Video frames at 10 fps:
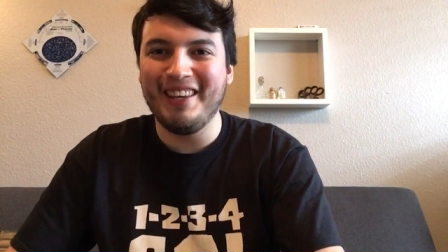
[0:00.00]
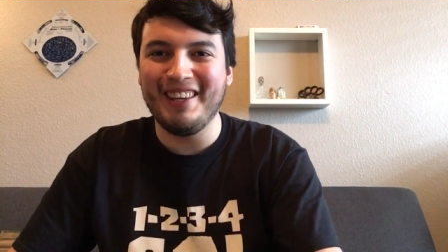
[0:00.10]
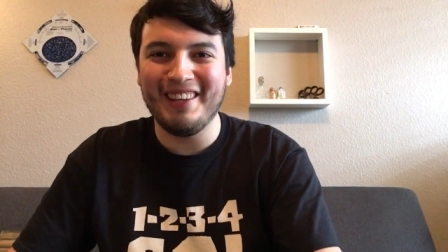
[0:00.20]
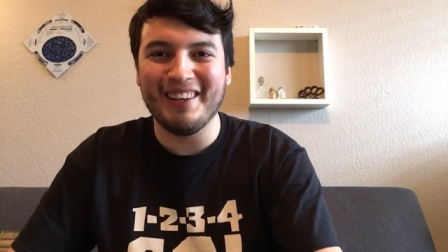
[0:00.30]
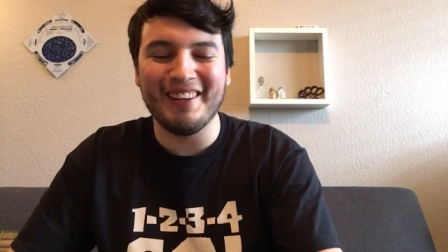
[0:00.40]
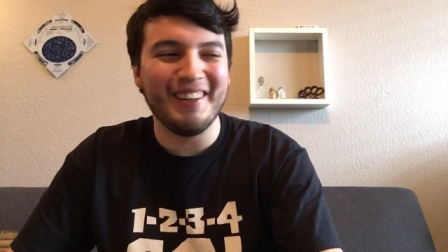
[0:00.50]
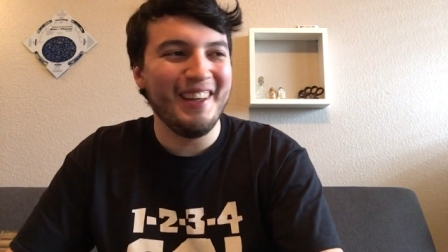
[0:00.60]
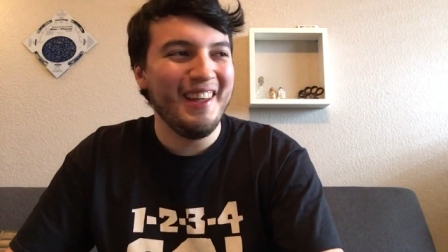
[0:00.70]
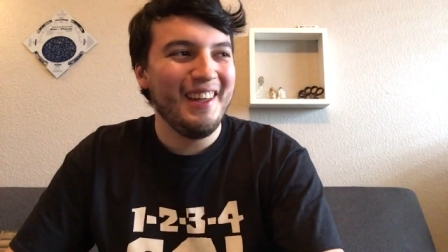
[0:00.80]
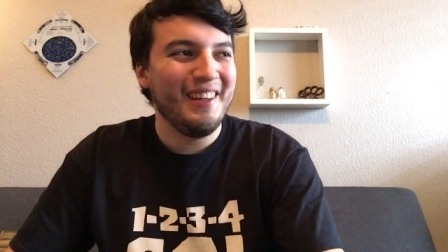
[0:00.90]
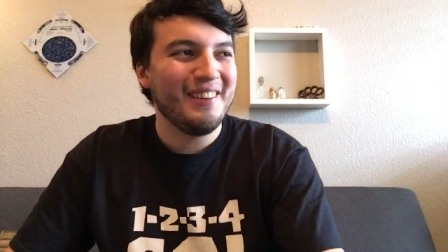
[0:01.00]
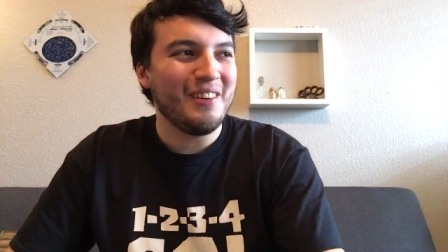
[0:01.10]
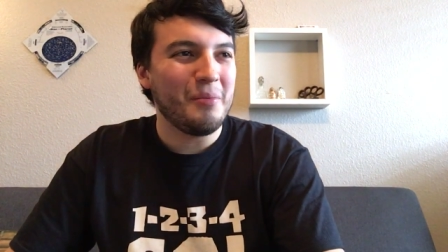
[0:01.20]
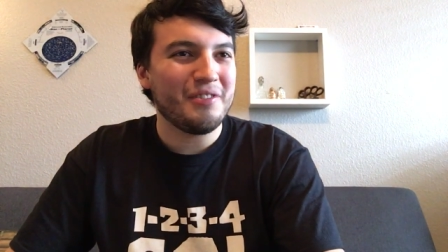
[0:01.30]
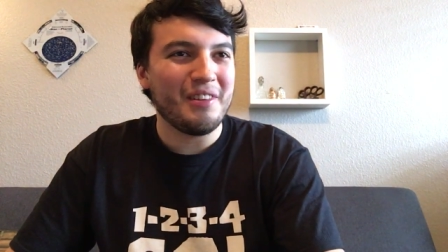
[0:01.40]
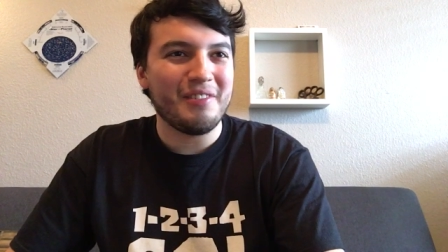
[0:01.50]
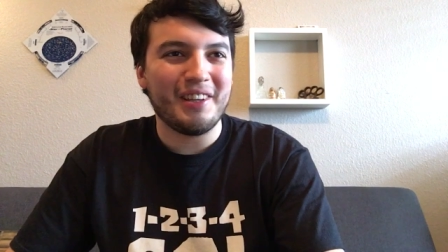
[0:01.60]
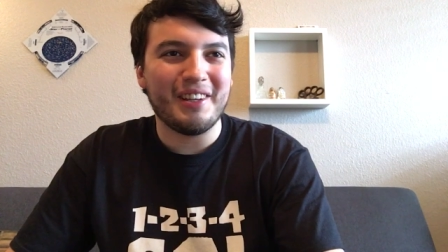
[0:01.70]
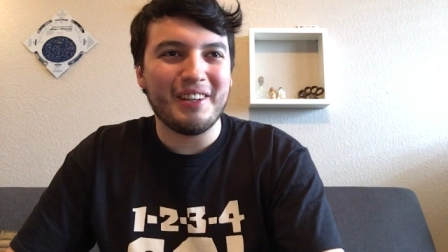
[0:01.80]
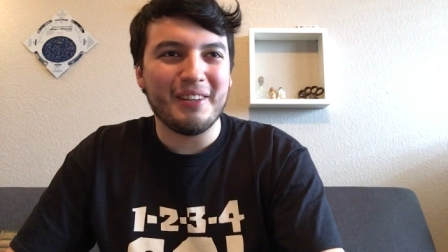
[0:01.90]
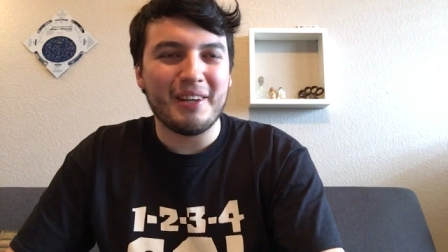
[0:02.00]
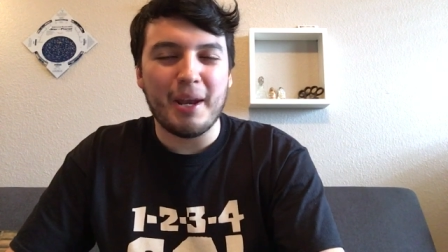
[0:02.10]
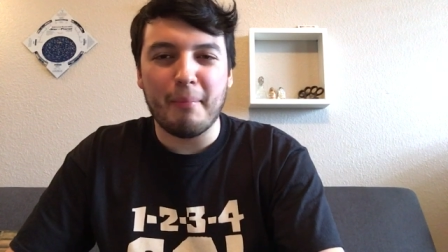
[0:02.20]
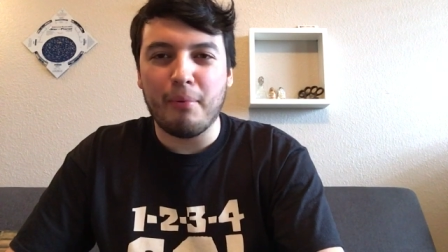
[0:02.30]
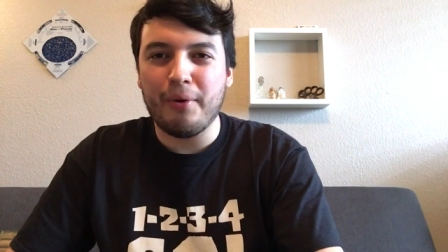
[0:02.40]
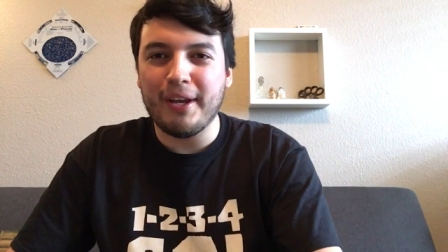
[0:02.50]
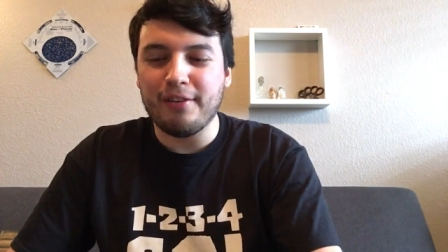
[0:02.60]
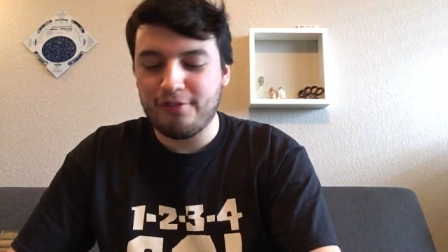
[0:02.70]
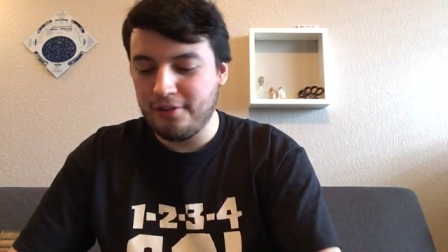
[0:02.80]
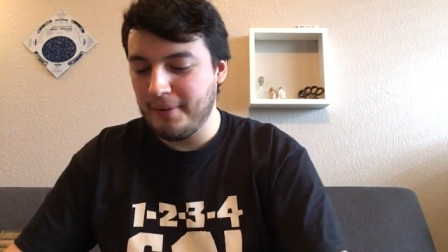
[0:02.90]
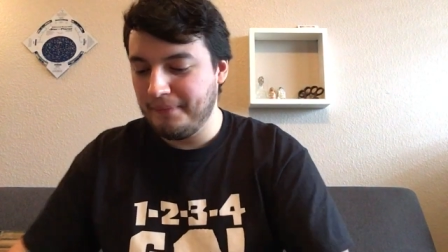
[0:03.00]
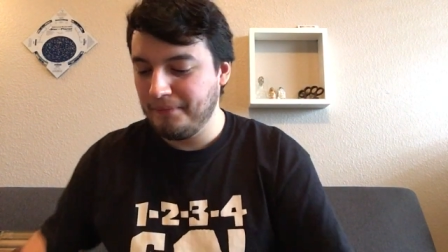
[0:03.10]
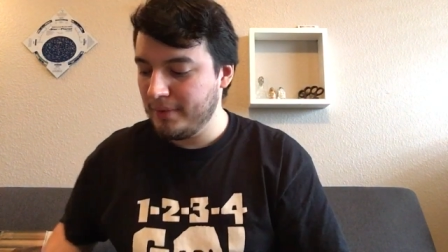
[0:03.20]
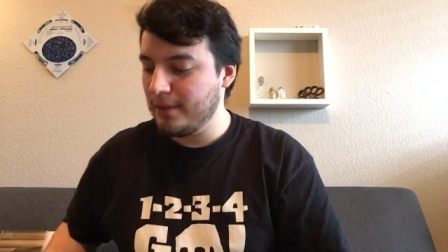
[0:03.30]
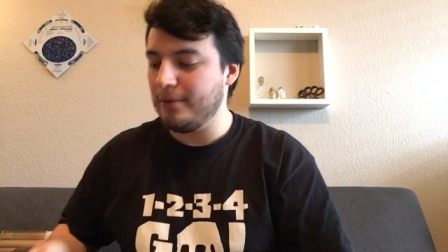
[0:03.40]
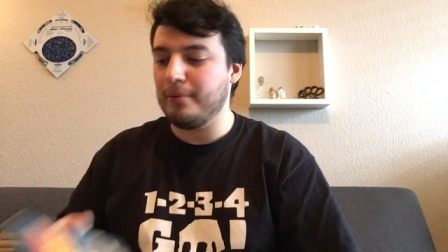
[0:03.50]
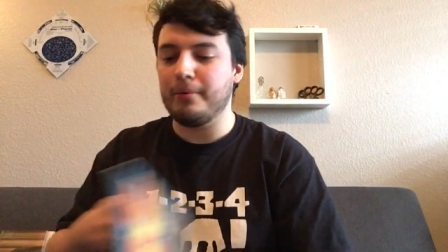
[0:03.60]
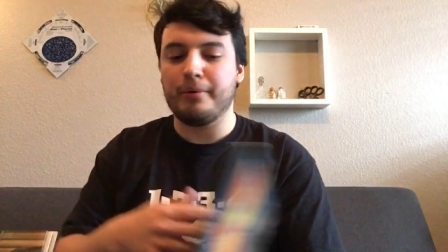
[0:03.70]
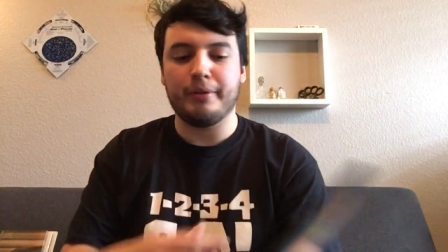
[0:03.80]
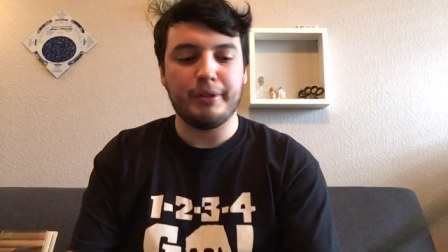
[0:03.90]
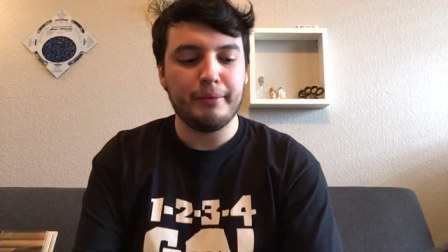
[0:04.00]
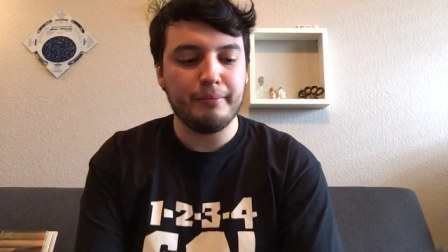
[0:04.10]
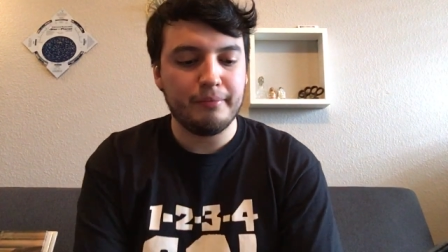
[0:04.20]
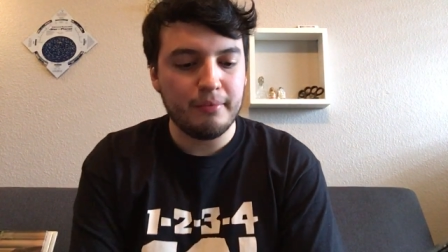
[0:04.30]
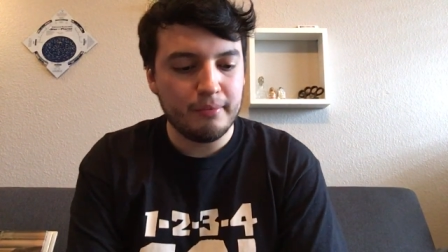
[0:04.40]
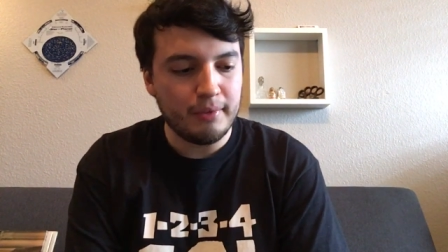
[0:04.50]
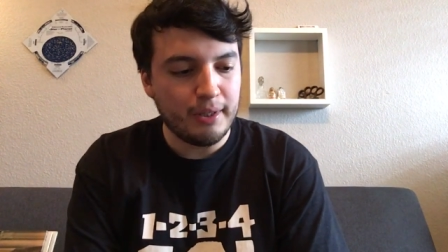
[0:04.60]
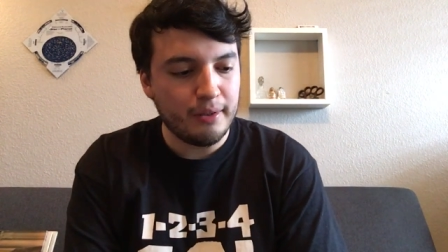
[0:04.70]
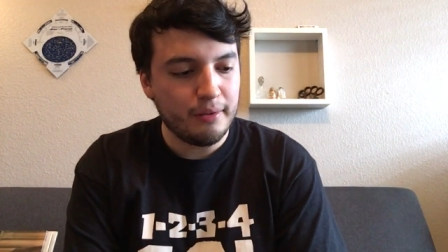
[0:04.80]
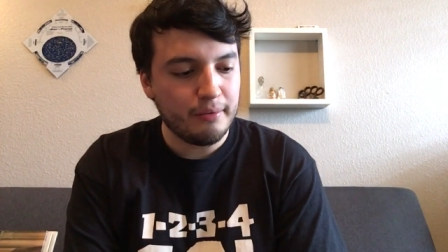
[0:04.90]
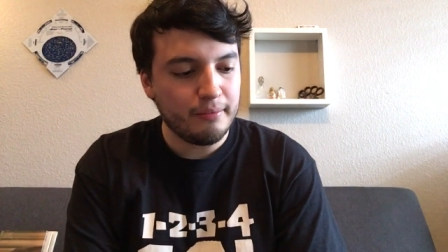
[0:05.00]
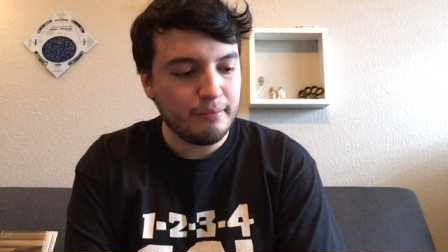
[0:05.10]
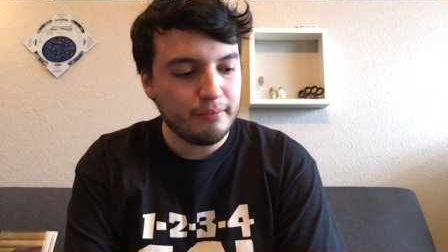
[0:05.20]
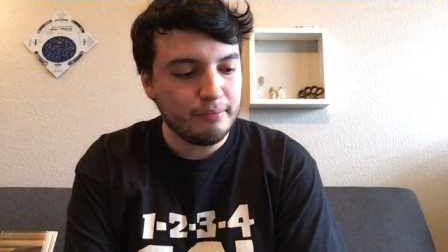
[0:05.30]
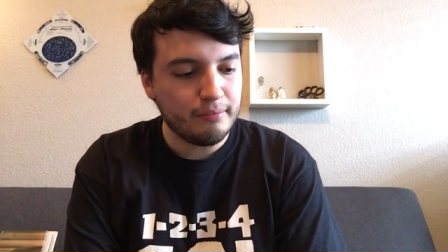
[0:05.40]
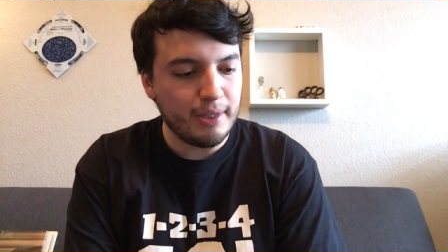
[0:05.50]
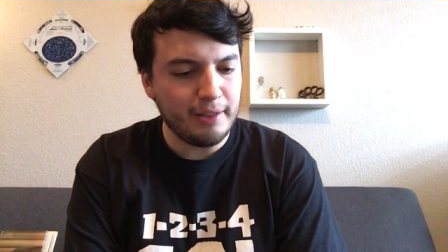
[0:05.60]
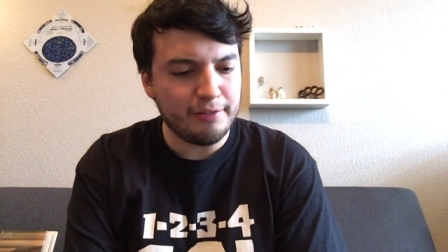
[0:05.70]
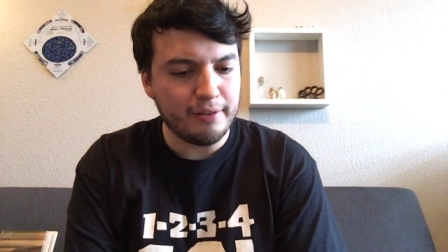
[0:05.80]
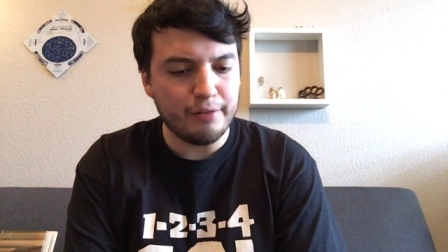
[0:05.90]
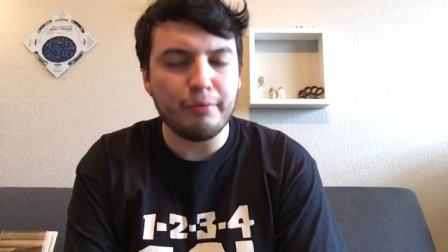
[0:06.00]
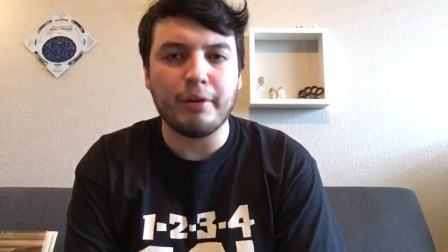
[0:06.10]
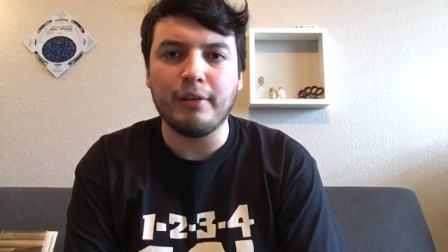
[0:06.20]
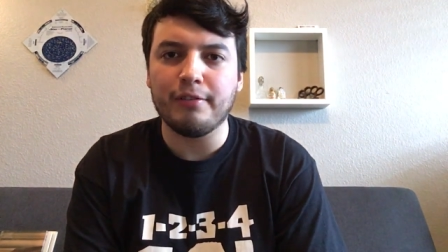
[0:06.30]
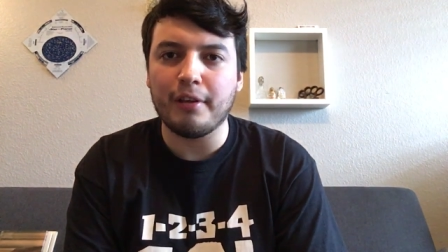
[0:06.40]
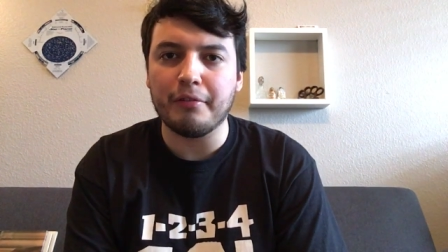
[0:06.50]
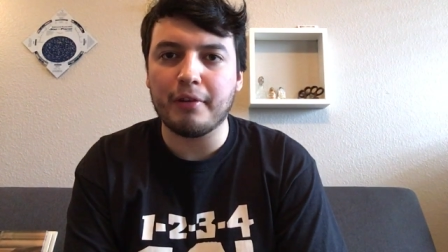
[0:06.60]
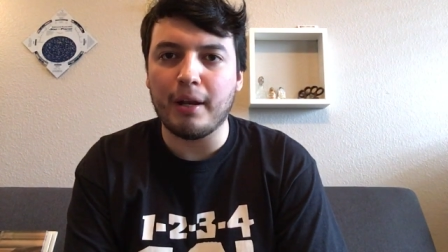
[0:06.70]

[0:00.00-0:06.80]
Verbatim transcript: He uh, almost sounds like a kind of boyish, or um, at least on this record he sounds